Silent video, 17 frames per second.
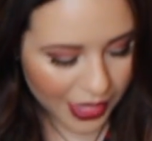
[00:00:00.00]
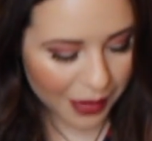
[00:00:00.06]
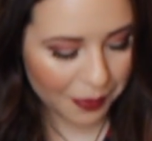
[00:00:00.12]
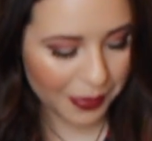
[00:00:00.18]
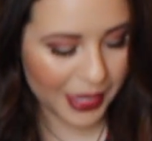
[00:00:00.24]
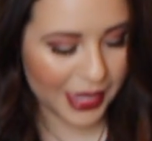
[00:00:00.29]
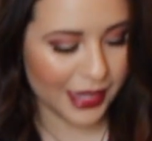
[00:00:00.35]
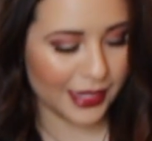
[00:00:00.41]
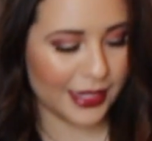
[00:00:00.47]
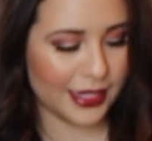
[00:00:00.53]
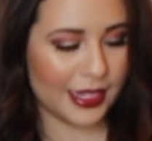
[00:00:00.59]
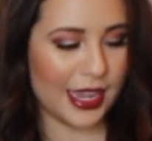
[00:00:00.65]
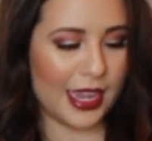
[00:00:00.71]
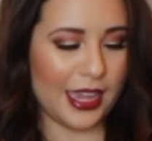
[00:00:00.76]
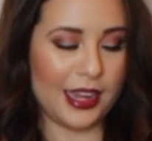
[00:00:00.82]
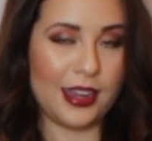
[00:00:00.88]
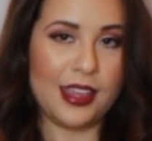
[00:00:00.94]
that being
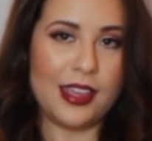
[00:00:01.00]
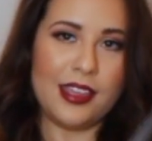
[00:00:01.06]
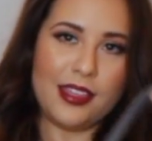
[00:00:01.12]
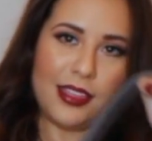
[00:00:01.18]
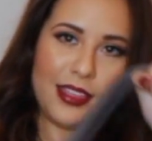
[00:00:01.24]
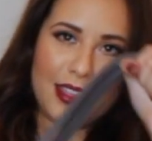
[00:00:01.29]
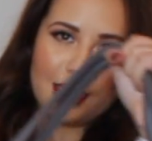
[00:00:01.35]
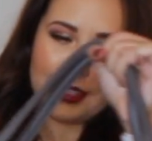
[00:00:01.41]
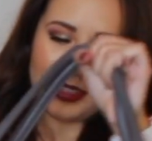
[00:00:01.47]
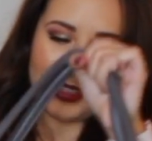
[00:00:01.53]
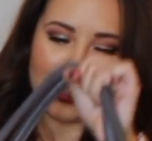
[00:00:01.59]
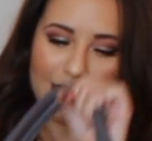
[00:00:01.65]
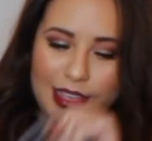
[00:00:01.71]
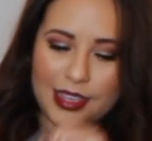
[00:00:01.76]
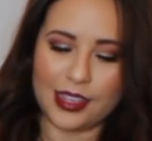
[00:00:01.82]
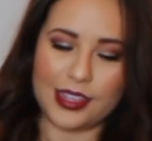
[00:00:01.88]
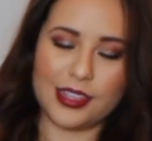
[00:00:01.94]
said, this
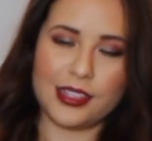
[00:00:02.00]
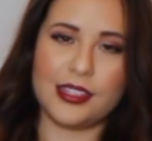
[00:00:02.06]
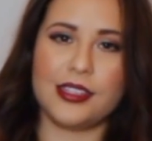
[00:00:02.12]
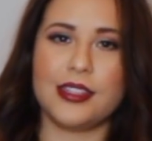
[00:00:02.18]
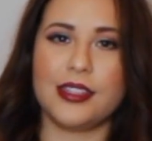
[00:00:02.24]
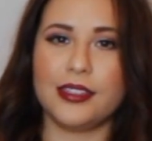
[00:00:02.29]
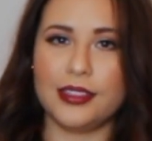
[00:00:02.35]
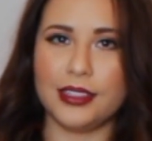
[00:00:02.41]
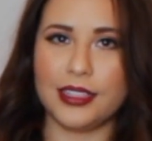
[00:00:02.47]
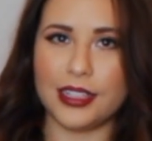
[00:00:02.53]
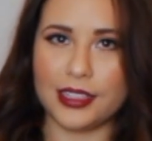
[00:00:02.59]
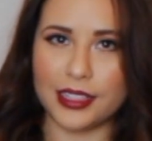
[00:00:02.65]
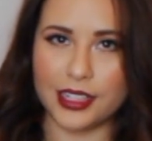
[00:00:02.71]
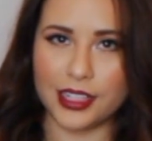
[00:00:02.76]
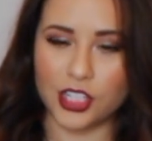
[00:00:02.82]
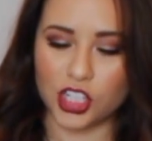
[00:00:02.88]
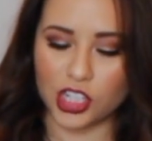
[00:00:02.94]
is the
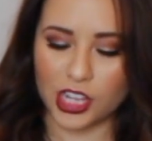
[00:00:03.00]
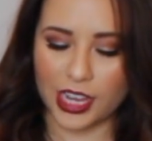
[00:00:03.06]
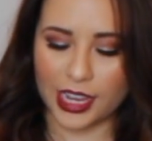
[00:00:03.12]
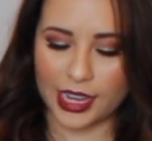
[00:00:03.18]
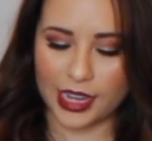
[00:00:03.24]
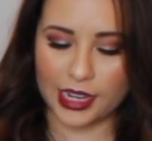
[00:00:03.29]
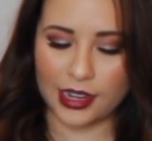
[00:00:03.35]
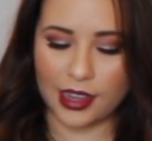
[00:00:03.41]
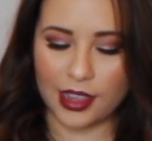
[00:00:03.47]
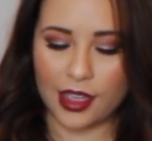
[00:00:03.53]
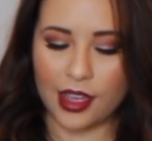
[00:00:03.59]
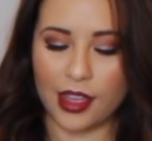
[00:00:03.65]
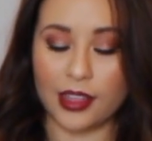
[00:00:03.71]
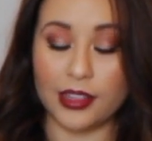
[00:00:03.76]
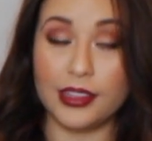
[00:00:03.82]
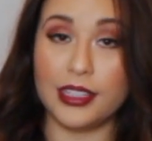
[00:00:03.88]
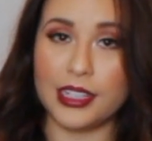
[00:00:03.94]
Lily Jade
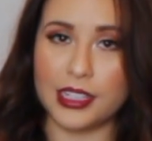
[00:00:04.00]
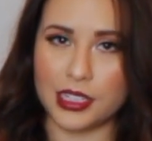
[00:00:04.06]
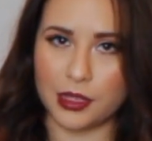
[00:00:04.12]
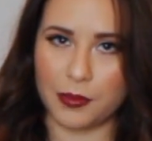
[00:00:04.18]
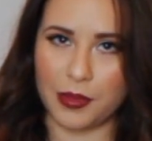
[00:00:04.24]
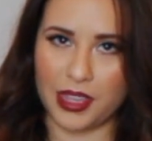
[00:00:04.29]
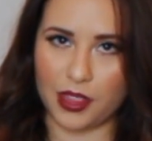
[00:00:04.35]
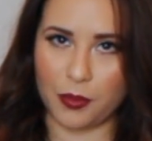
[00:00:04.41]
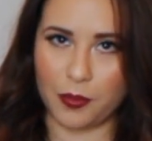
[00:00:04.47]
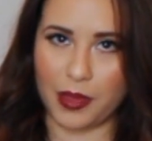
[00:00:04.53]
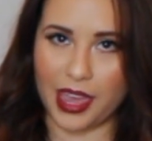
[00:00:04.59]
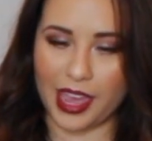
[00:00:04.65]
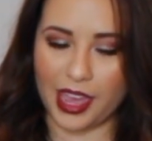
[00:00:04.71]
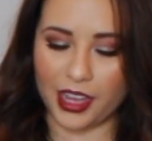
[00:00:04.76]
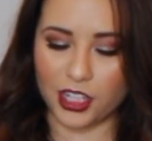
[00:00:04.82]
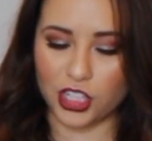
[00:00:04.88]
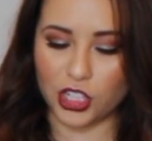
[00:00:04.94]
Elizabeth
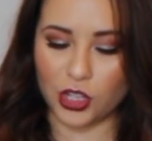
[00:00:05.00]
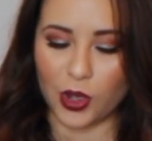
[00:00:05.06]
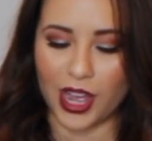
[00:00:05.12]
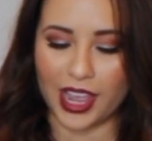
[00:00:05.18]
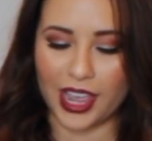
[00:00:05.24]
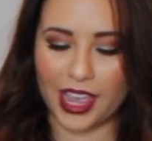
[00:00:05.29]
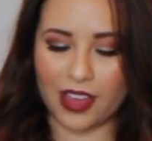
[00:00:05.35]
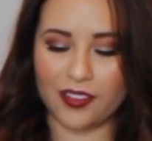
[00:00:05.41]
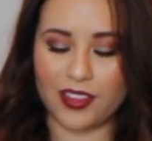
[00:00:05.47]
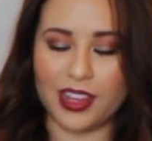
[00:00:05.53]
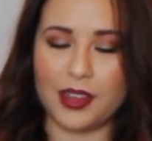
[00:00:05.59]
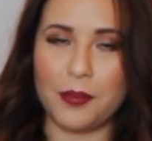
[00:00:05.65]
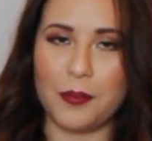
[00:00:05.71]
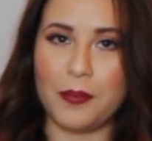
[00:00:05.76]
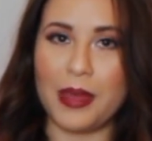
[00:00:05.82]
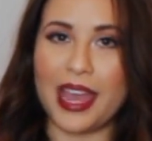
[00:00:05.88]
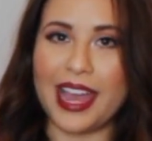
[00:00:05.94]
bag. So I have
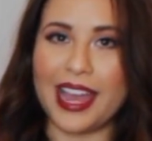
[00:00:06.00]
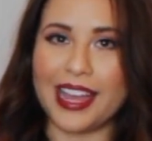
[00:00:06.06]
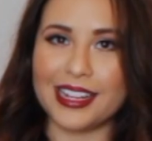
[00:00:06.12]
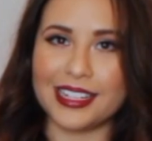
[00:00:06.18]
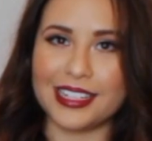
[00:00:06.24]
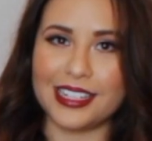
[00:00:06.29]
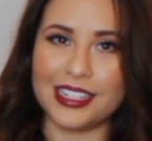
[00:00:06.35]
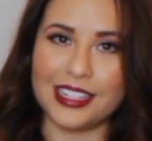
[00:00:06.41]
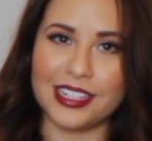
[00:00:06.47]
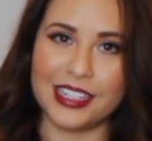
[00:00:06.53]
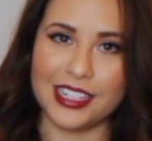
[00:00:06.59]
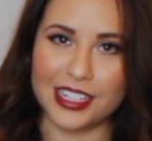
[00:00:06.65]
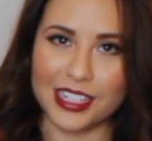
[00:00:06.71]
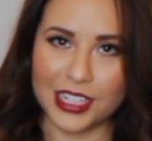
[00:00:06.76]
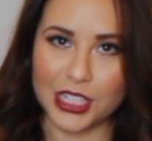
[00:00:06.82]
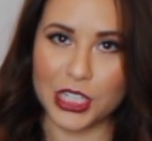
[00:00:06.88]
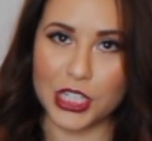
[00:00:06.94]
it packed
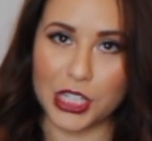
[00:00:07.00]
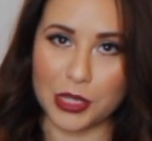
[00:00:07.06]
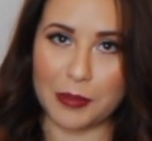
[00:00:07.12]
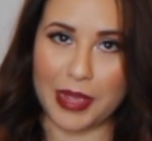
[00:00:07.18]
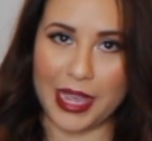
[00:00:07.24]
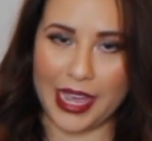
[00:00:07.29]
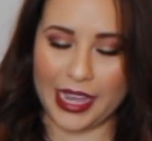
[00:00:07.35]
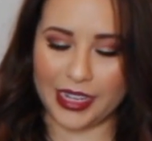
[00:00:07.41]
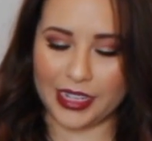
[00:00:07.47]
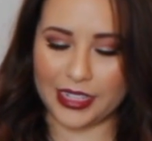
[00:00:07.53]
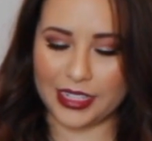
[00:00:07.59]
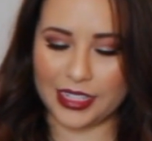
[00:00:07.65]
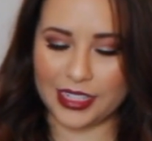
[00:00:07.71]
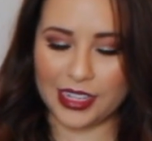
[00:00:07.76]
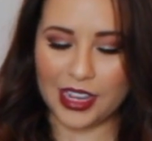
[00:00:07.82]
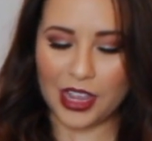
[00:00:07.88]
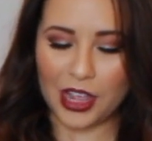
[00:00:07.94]
to the
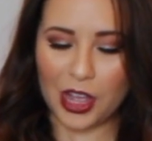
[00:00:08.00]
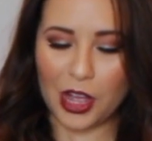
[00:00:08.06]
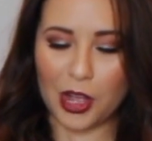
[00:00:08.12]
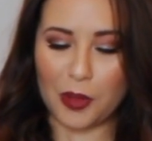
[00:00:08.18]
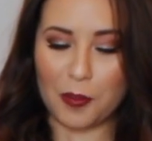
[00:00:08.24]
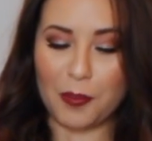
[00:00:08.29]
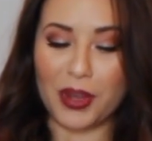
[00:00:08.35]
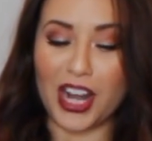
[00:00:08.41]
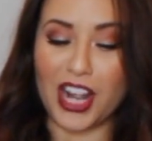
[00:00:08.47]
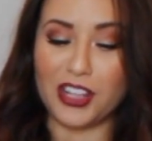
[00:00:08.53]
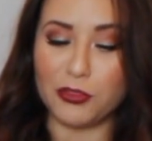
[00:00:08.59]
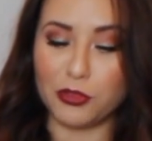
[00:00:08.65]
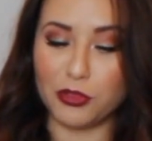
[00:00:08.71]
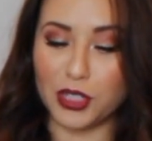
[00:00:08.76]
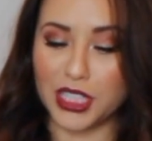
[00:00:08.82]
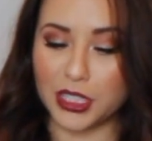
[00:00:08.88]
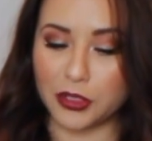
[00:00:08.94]
max. But I
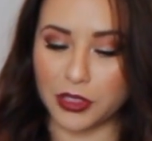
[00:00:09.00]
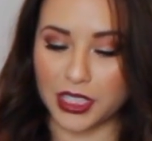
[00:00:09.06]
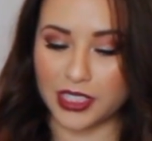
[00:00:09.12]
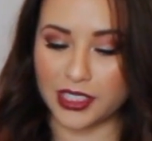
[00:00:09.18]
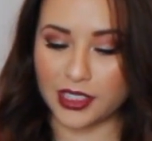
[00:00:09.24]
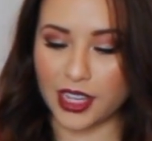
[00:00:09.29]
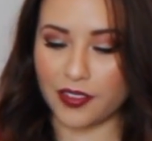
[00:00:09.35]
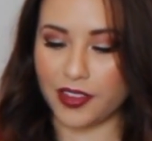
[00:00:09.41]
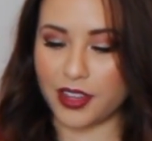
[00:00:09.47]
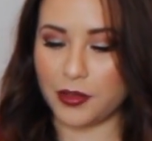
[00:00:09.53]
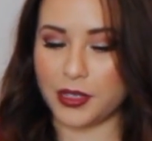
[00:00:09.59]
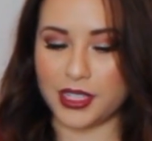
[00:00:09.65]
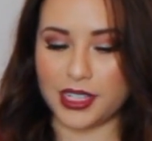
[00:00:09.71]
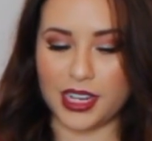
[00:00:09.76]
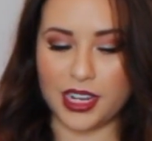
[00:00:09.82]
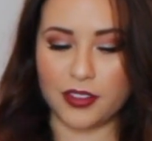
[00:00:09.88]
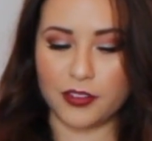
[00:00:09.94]
really, really love it. It
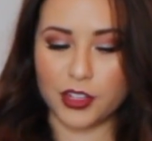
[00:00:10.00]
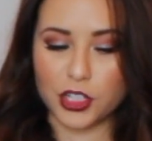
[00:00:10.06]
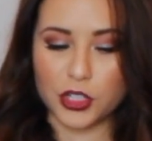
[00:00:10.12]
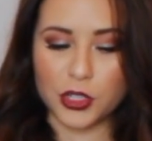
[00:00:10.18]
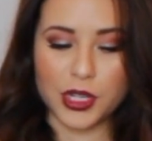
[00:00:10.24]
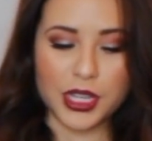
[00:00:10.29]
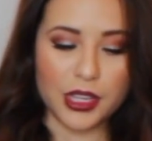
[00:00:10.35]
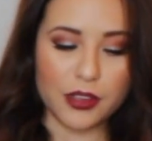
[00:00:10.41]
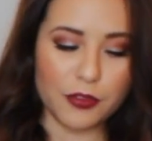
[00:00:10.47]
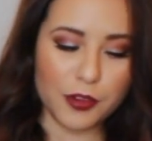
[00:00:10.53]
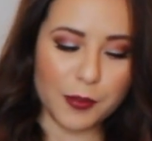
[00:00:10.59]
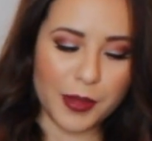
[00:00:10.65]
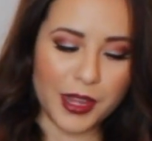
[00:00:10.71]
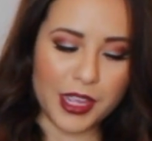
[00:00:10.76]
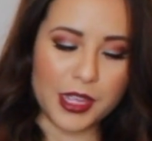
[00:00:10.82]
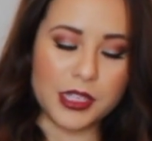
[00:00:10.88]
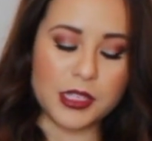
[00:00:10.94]
was an anniversary gift from
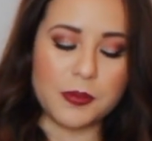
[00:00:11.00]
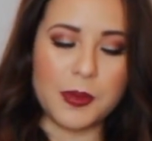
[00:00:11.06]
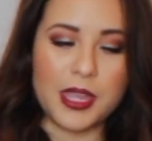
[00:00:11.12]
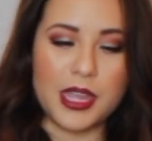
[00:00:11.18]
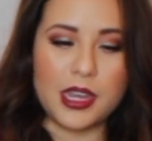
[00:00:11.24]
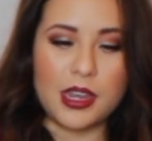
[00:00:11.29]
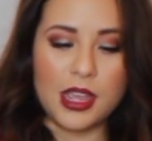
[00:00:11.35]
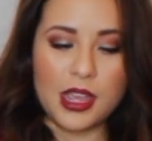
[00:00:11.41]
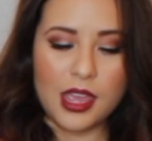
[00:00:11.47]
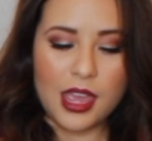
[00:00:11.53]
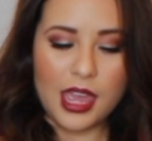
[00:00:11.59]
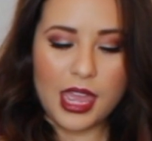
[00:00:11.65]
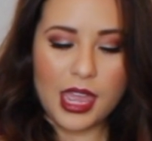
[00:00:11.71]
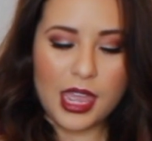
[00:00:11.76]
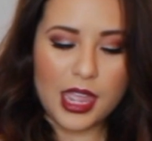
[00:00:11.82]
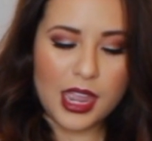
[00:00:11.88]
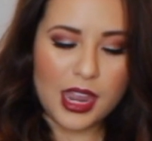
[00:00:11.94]
my husband,
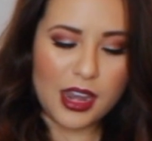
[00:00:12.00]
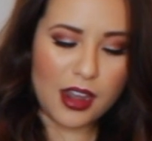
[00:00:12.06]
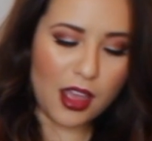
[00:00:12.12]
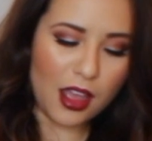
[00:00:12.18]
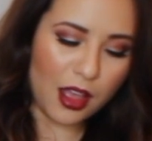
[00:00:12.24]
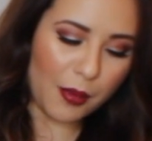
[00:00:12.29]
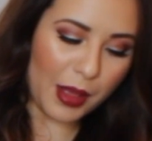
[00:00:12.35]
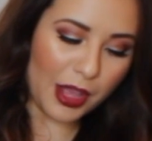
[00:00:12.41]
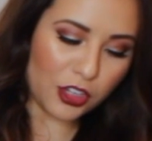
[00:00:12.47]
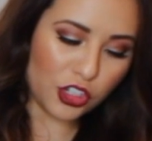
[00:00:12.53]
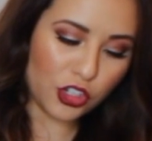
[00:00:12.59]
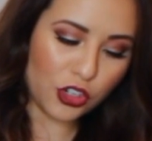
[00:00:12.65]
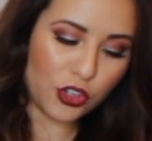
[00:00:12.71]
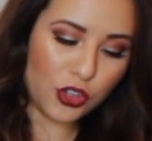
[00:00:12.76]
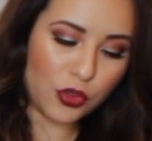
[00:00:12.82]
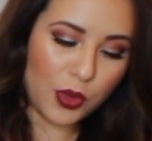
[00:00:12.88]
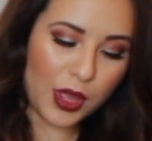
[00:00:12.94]
and I'll
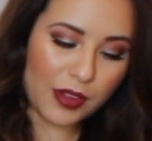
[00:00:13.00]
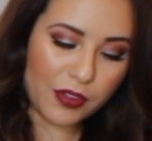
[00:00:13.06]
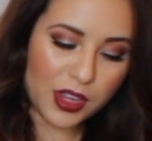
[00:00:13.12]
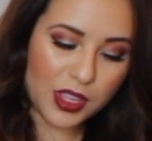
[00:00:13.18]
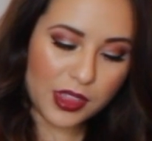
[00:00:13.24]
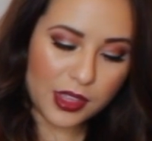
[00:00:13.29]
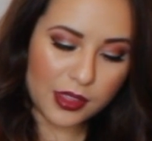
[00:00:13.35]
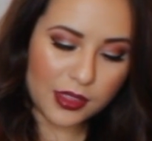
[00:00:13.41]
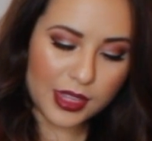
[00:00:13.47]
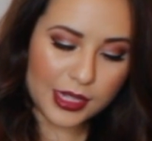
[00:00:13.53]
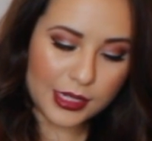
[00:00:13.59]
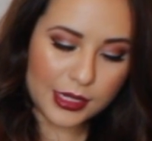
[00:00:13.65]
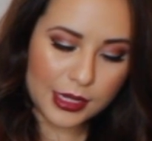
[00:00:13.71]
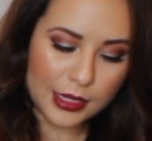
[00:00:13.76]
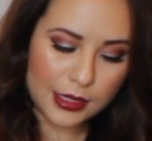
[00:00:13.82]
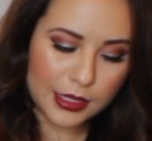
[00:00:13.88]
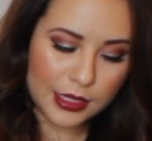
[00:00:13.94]
show you everything
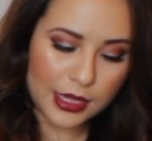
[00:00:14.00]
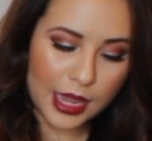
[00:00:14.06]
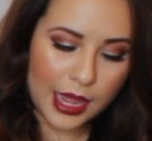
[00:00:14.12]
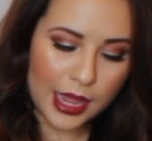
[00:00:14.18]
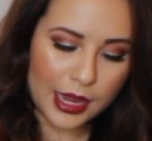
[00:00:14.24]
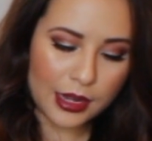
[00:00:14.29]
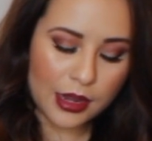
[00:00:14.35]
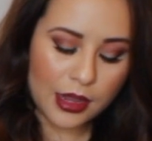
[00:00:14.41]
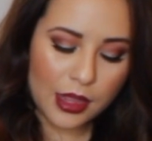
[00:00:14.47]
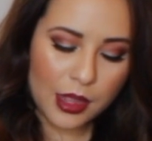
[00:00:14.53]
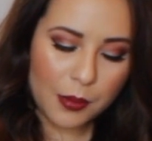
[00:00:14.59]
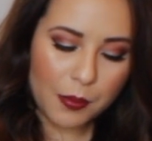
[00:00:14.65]
that's inside.